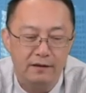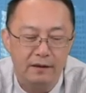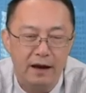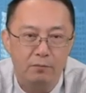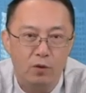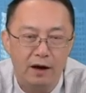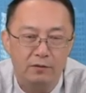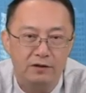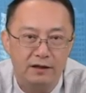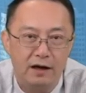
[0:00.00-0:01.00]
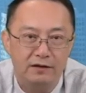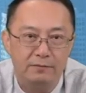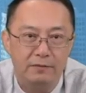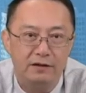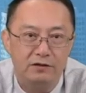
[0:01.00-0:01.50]
And why was the
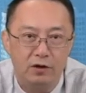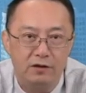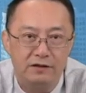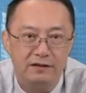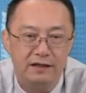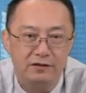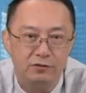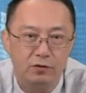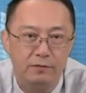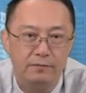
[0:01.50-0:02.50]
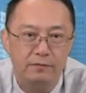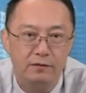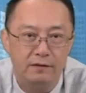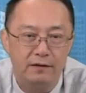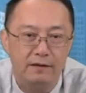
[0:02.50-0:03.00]
Gaza peace talk successful?
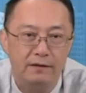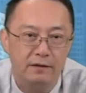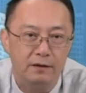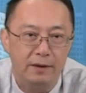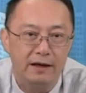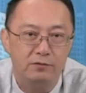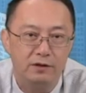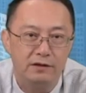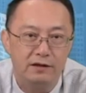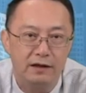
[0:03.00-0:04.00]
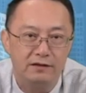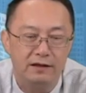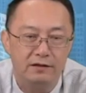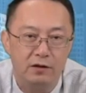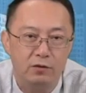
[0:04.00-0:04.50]
The main reason is
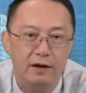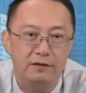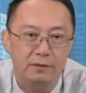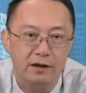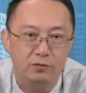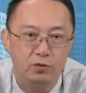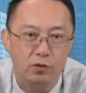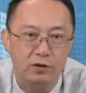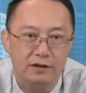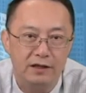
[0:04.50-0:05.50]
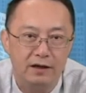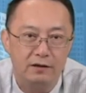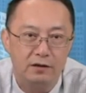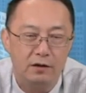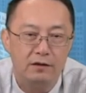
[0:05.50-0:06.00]
that the US played a role as a
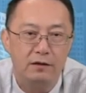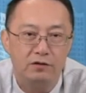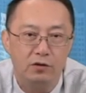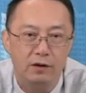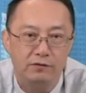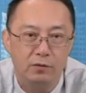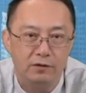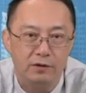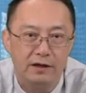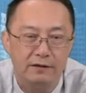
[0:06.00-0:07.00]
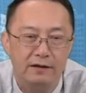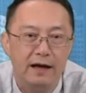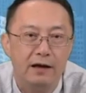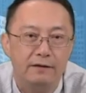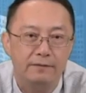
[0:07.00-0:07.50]
guarantor, so everyone believed
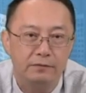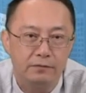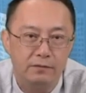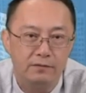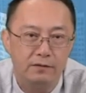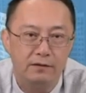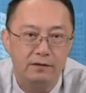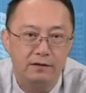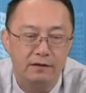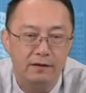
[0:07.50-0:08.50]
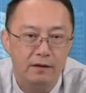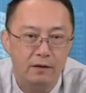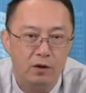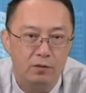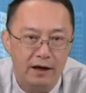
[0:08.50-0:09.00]
that.
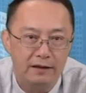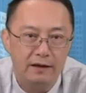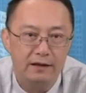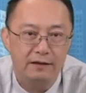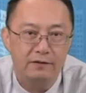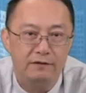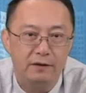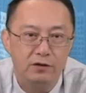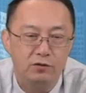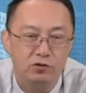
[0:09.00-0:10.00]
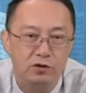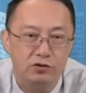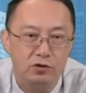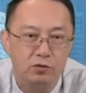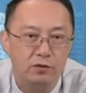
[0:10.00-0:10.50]
Alright, even if I don't
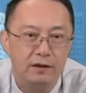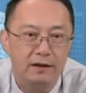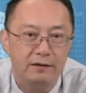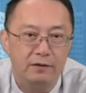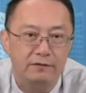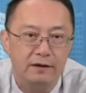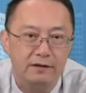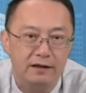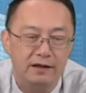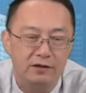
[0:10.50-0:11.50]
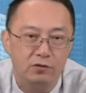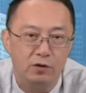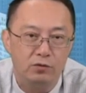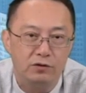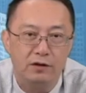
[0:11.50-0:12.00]
trust you, even if I think
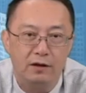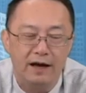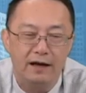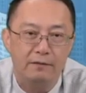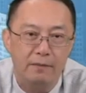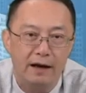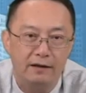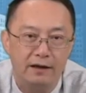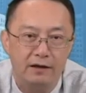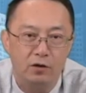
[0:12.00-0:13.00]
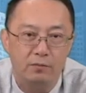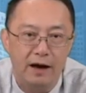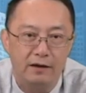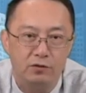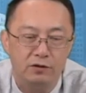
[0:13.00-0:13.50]
Israel will still act badly and go
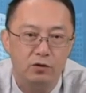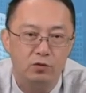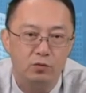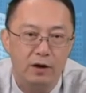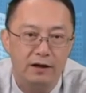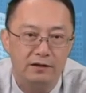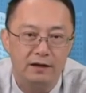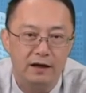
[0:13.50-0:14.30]
back to its old ways,